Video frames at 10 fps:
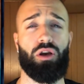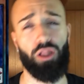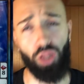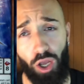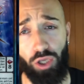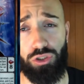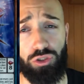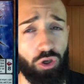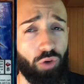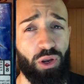I
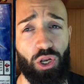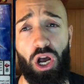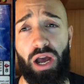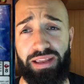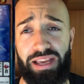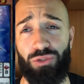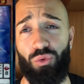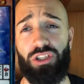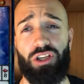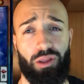lost. Oh my god, he has
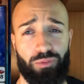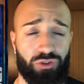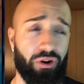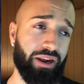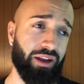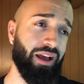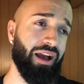one solemn strike.